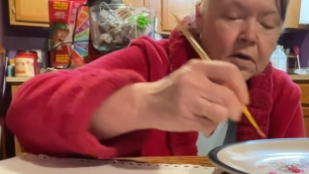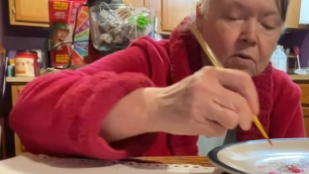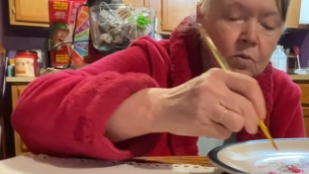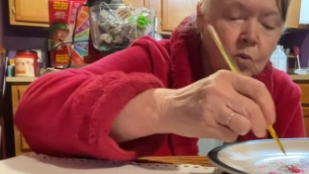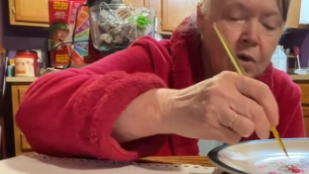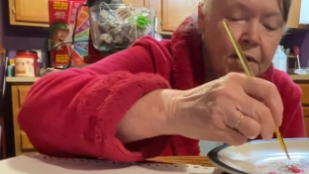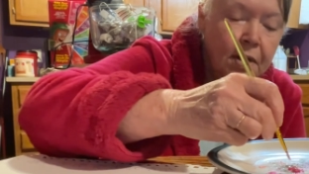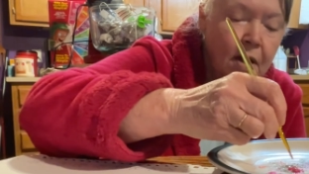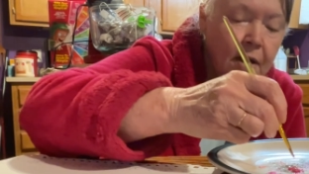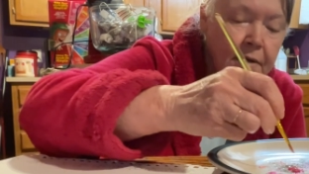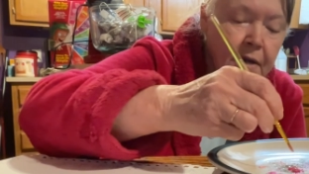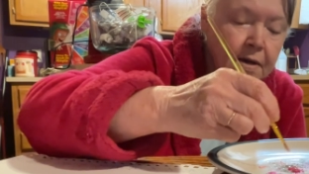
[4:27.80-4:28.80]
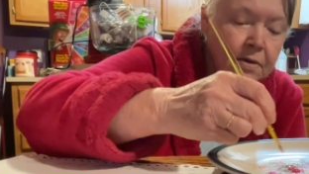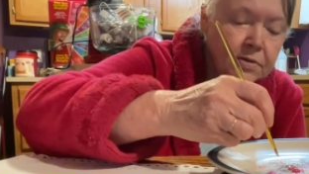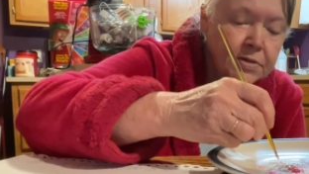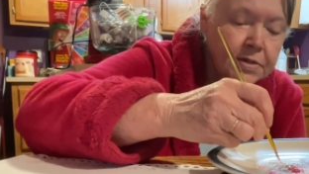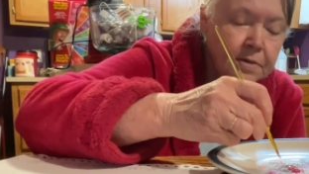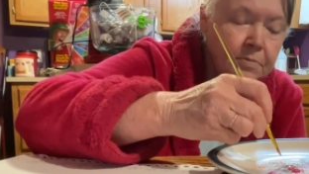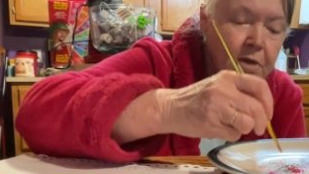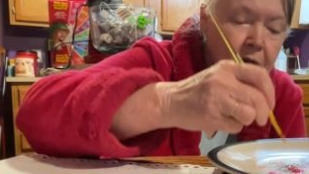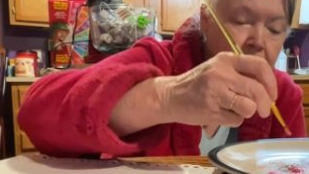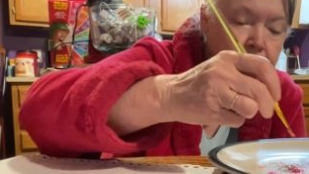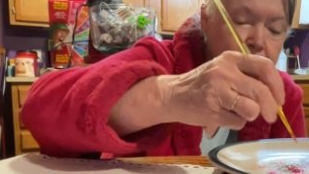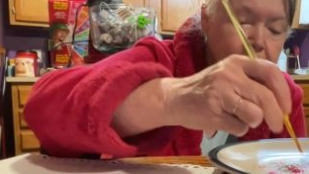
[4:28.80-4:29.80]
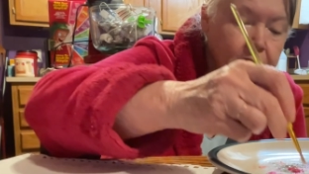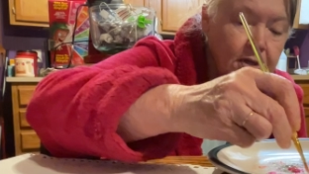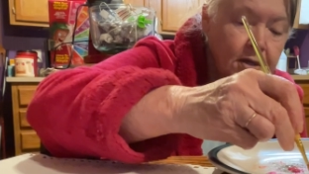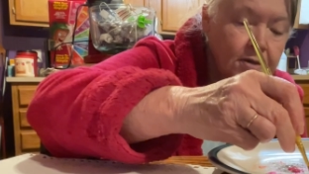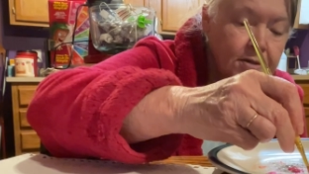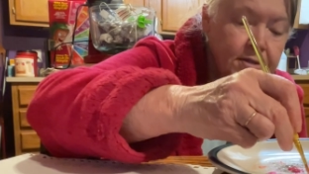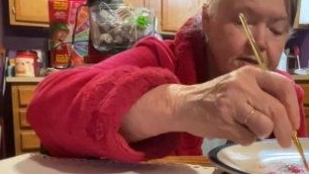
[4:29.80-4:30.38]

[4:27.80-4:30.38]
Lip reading: we lay down sometimes and get us